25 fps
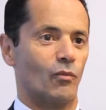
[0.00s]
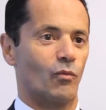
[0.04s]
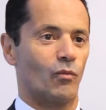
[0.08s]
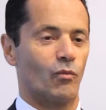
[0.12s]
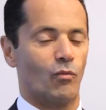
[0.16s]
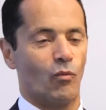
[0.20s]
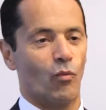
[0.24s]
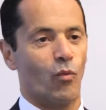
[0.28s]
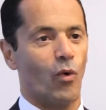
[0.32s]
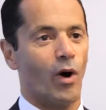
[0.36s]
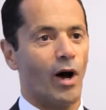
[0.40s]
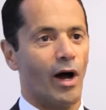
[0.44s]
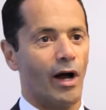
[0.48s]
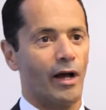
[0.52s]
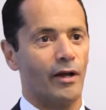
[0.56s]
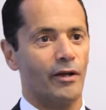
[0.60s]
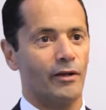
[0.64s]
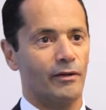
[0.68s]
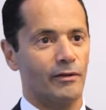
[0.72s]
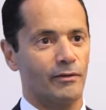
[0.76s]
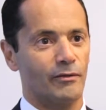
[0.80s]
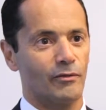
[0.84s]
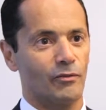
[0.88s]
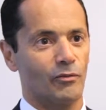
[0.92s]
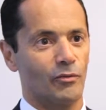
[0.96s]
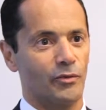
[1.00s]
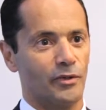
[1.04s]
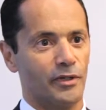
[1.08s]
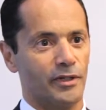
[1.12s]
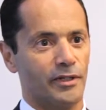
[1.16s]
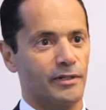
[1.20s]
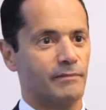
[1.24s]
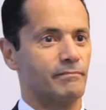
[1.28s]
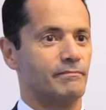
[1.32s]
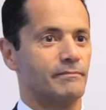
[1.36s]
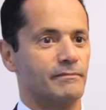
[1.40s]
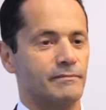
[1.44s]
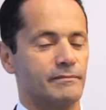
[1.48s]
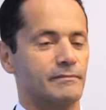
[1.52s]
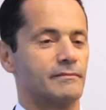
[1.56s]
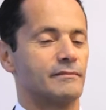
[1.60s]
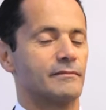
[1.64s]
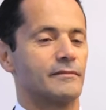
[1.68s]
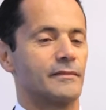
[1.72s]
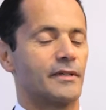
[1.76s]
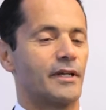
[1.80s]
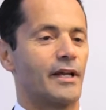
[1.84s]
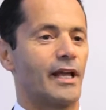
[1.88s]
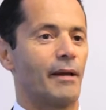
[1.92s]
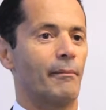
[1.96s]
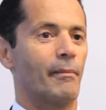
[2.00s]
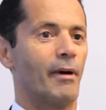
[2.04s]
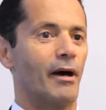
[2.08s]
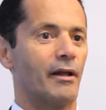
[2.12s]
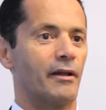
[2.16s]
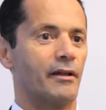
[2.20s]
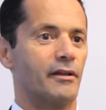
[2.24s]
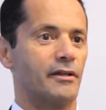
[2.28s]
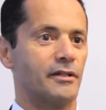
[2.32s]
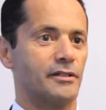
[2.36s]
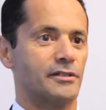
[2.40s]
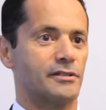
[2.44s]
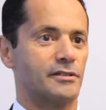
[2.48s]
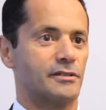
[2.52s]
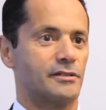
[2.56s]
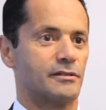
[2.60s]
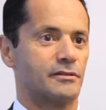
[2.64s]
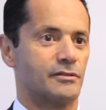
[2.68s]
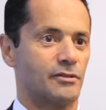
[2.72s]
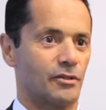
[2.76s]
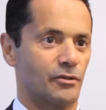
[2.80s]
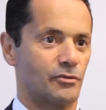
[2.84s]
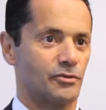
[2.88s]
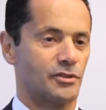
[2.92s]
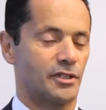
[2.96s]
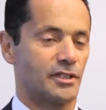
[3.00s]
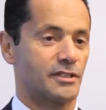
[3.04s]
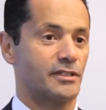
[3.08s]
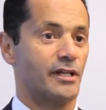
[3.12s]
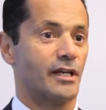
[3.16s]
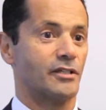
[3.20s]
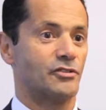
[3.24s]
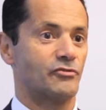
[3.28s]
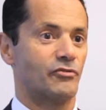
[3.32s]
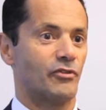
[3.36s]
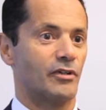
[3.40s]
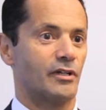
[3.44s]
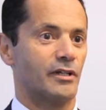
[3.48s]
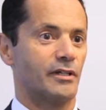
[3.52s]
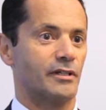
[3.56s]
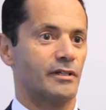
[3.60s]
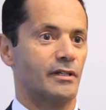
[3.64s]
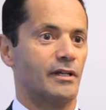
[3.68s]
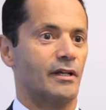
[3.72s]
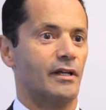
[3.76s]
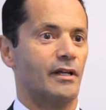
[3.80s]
why we came out of this so successfully.